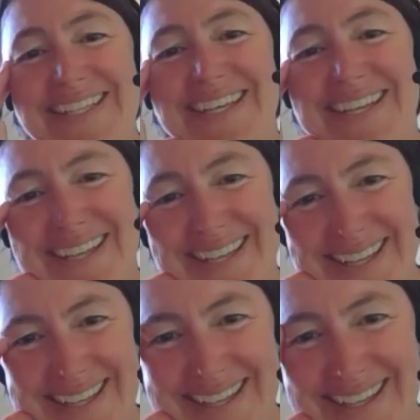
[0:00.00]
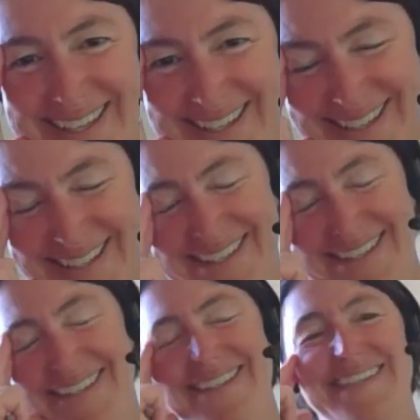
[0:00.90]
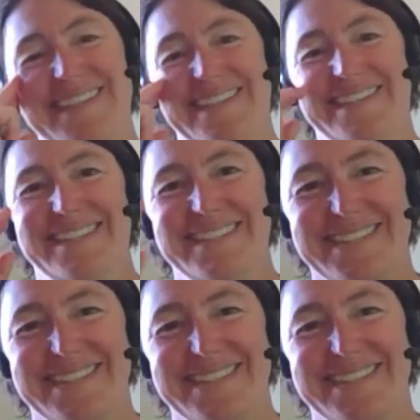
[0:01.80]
left without a kayaker. I just had a boat, and